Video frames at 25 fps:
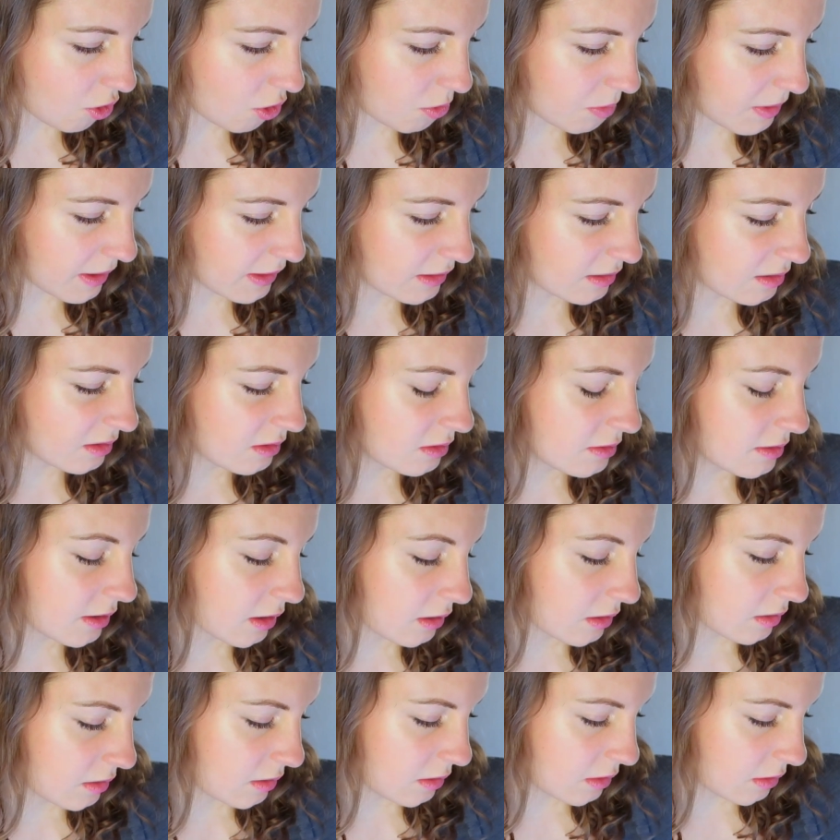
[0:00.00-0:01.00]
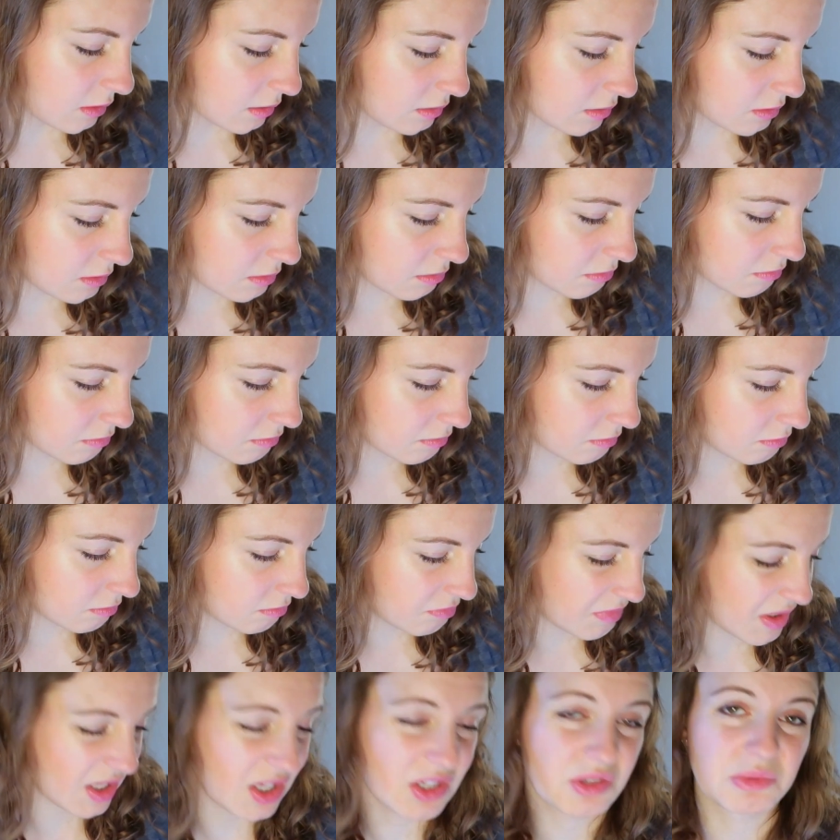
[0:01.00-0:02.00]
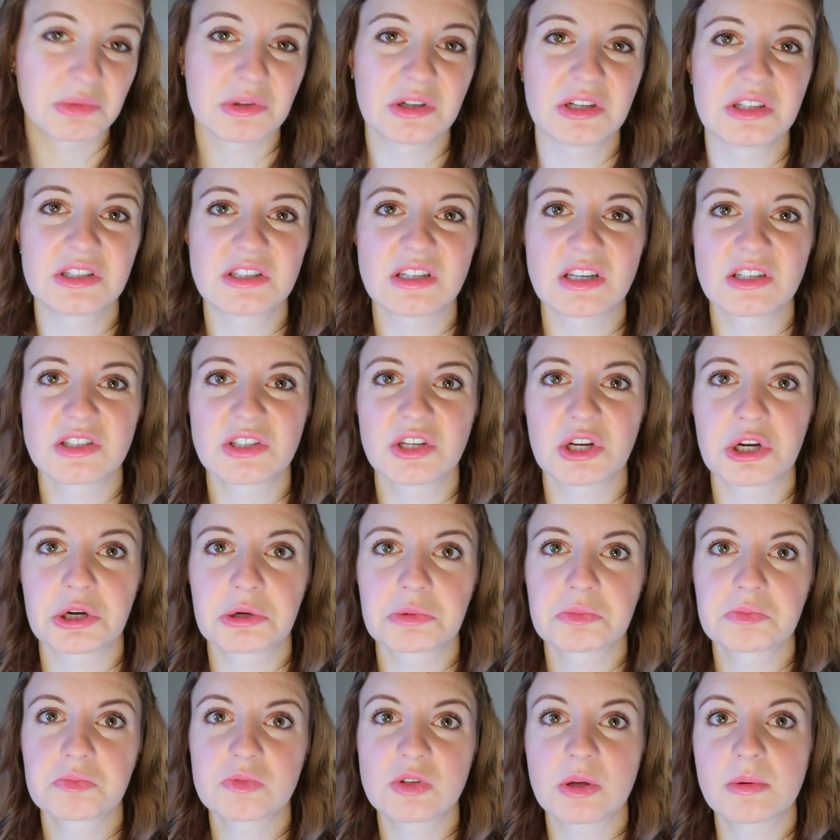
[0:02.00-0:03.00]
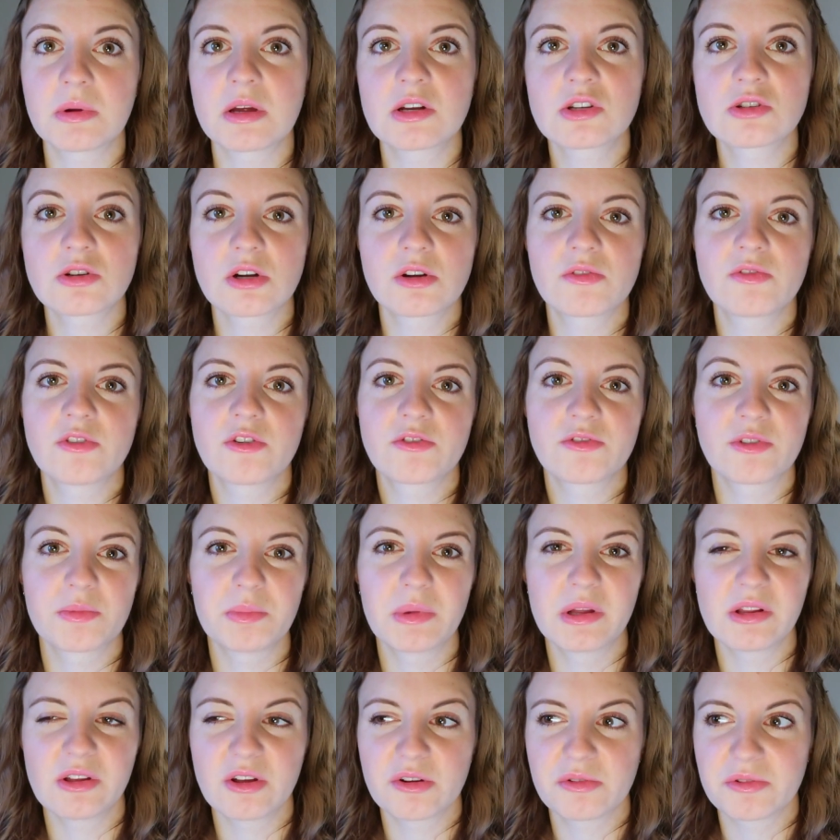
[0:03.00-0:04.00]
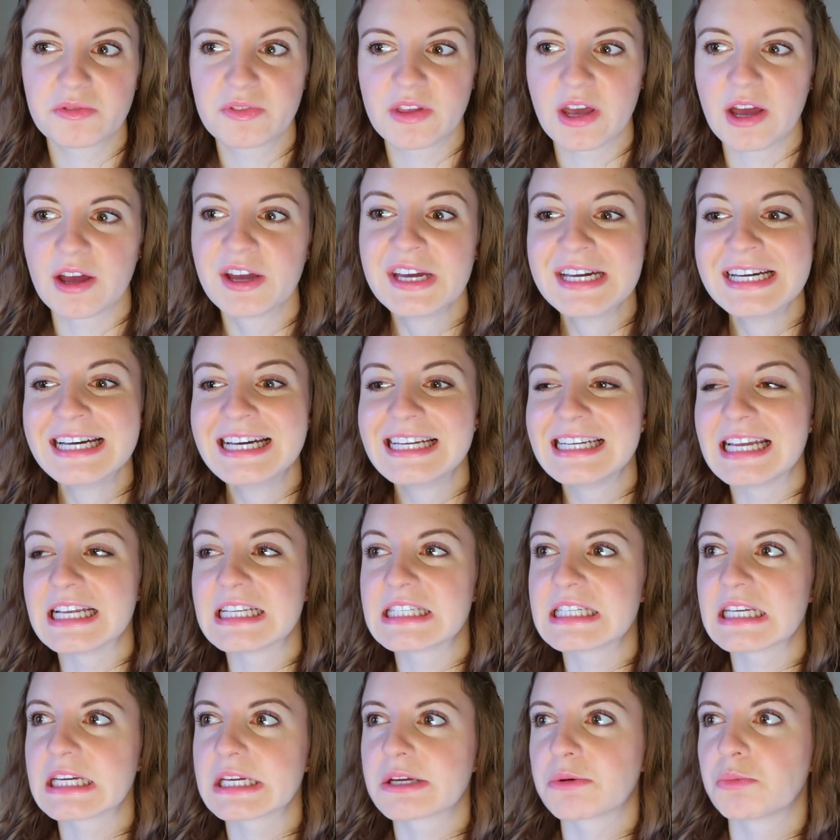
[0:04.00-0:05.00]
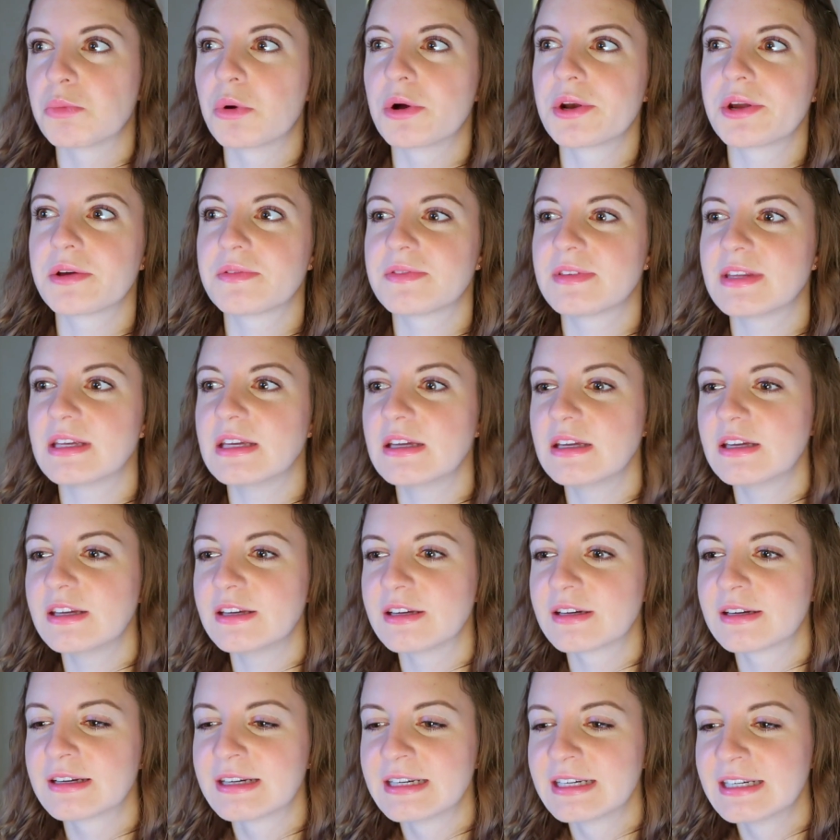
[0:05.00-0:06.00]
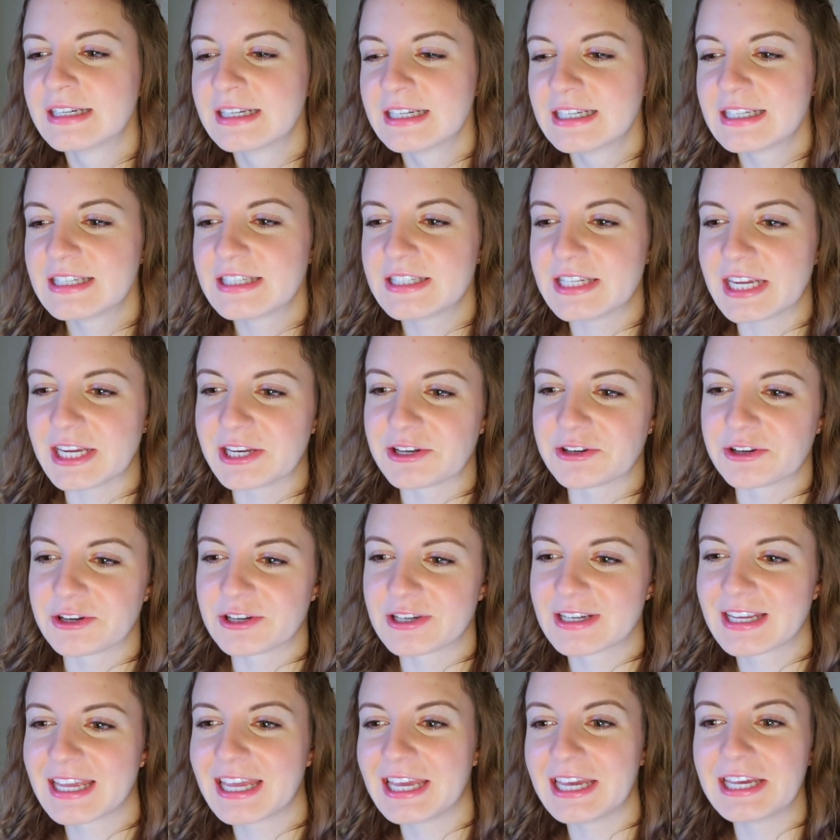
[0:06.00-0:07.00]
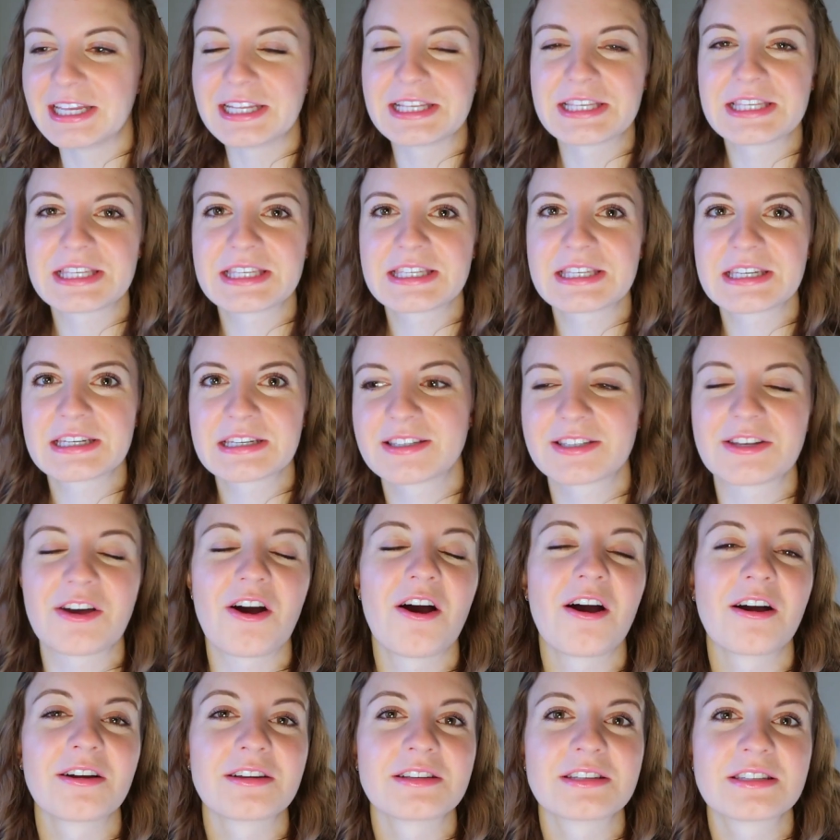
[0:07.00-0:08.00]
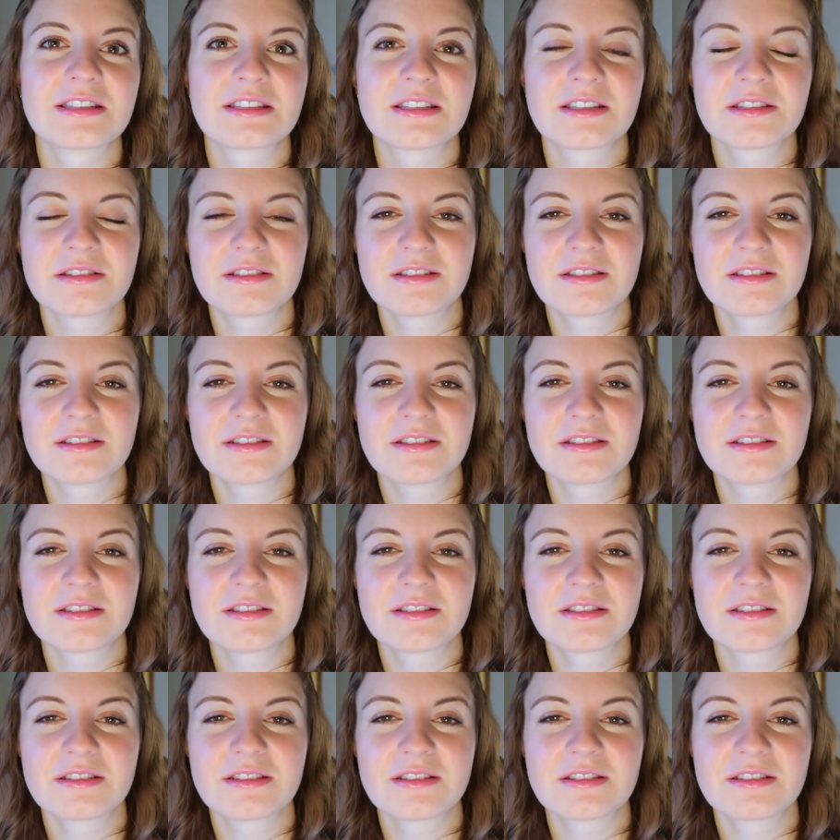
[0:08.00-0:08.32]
All my little ducklings is what it says here. So I'm not sure if you're familiar with that. That's like one of the standard kids songs